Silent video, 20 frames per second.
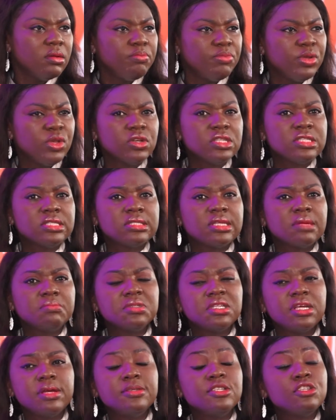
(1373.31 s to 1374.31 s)
Because
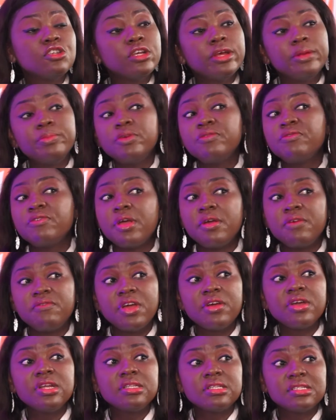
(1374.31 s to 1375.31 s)
sometimes you can be very,
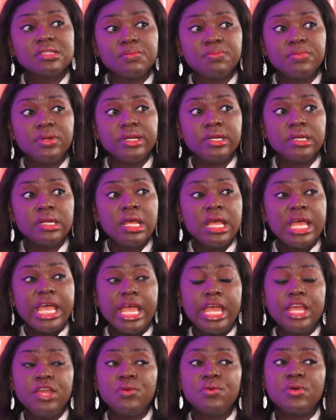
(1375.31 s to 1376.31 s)
very disciplined
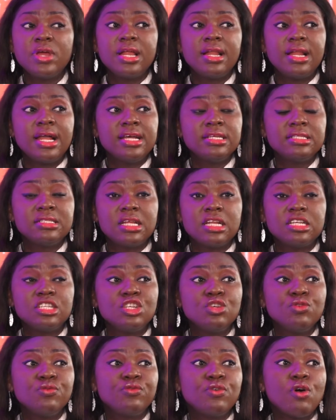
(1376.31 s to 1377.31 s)
and you realize
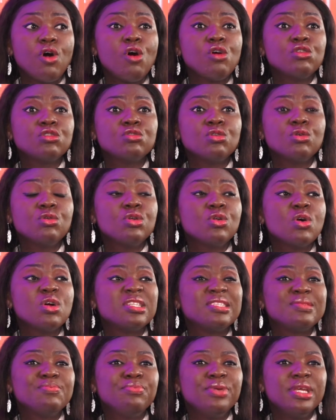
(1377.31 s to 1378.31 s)
that you've also
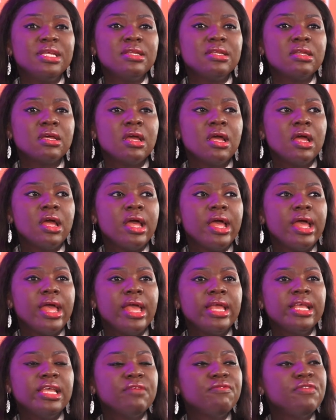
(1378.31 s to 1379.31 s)
not been
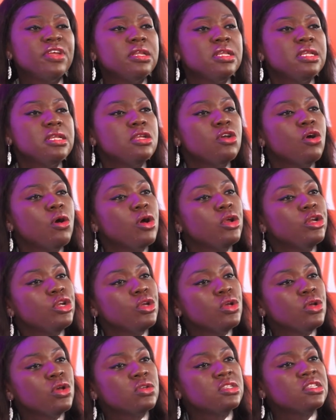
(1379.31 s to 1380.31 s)
giving
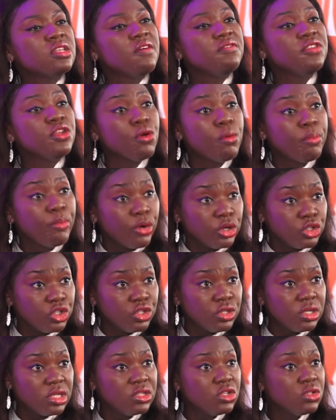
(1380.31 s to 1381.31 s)
yourself the
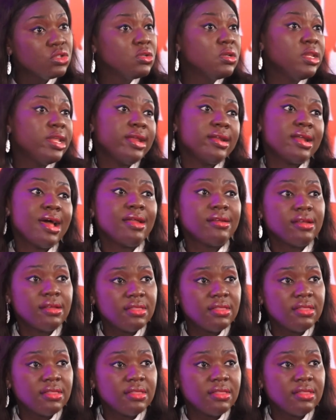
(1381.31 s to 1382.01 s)
opportunity to learn other